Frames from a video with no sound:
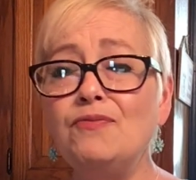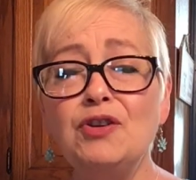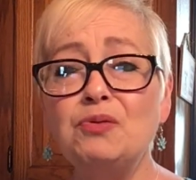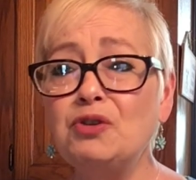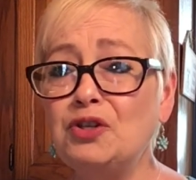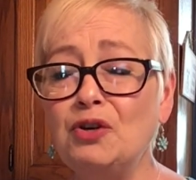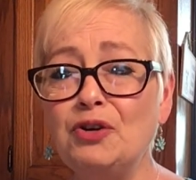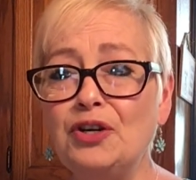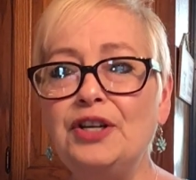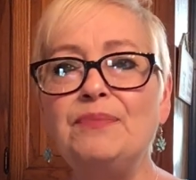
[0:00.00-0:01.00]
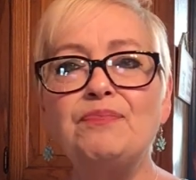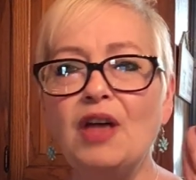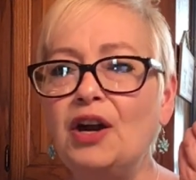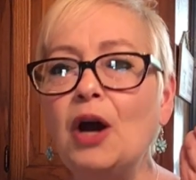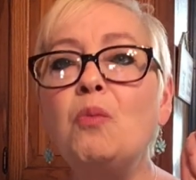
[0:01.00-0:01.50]
This was so good,
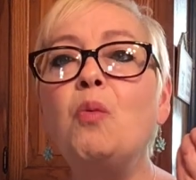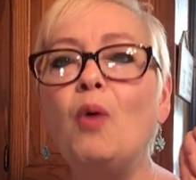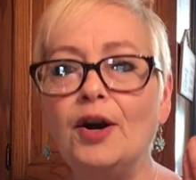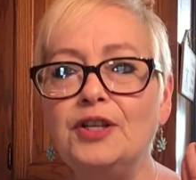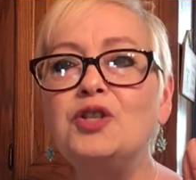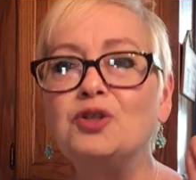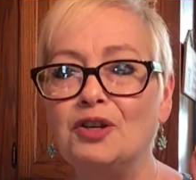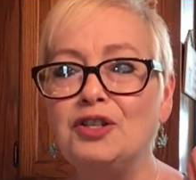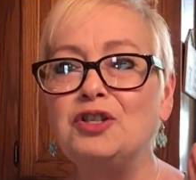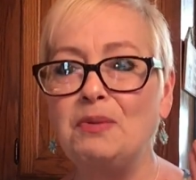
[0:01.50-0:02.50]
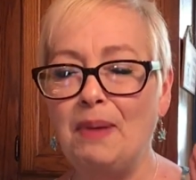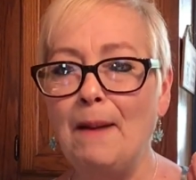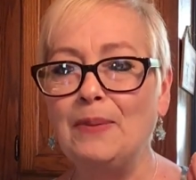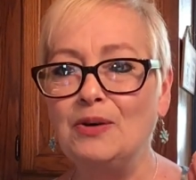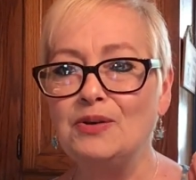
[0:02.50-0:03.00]
and I wanted sausage and
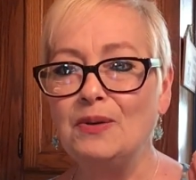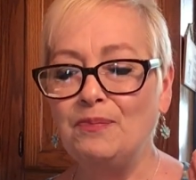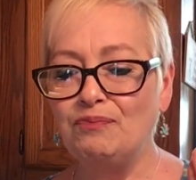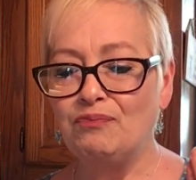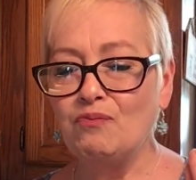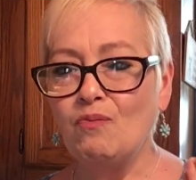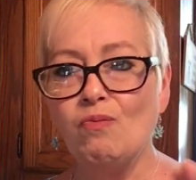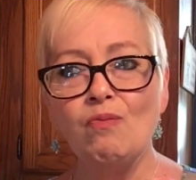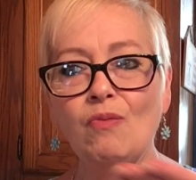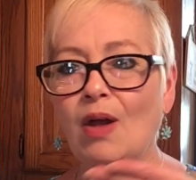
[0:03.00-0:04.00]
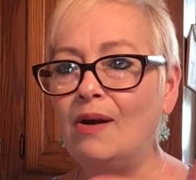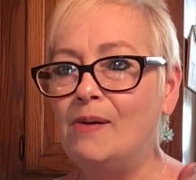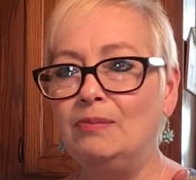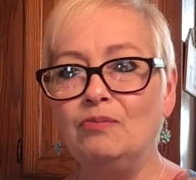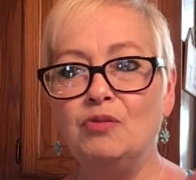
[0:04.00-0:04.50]
peppers.
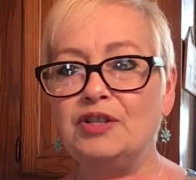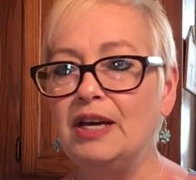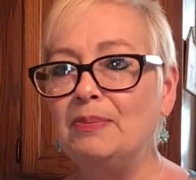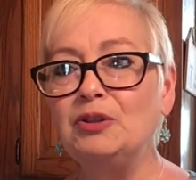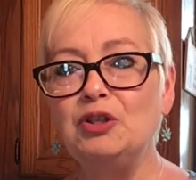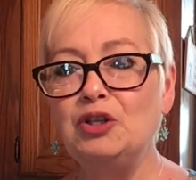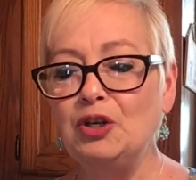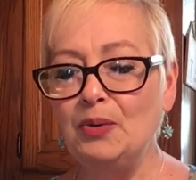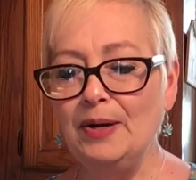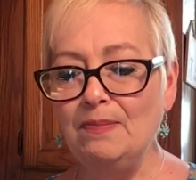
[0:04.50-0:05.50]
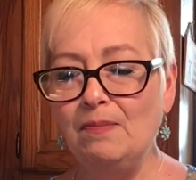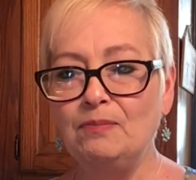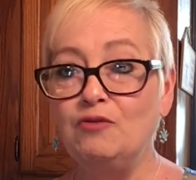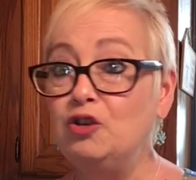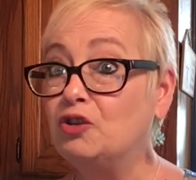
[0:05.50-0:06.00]
Was able to do it.
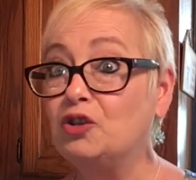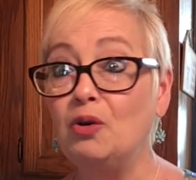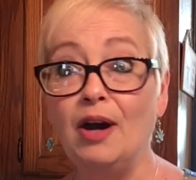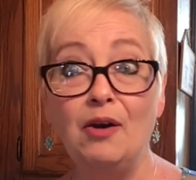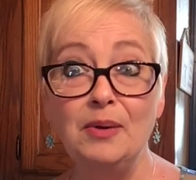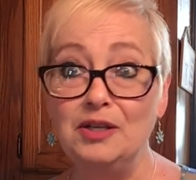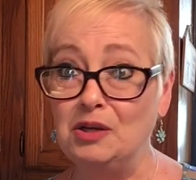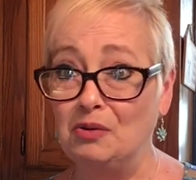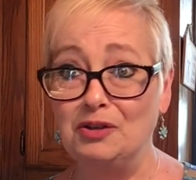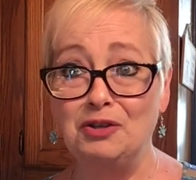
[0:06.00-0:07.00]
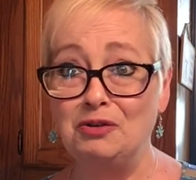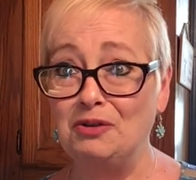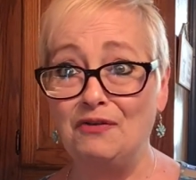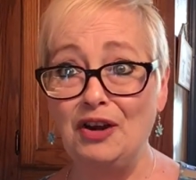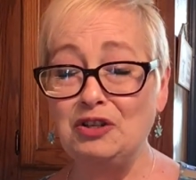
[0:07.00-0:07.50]
You saw how easy it was to
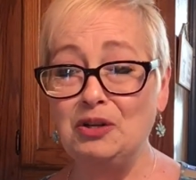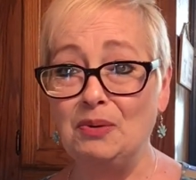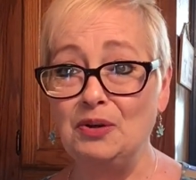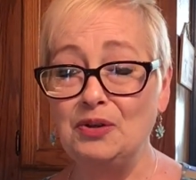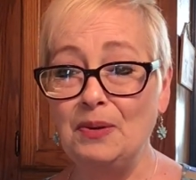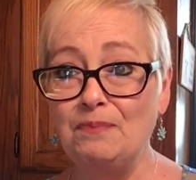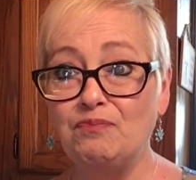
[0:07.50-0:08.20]
do the vegetables.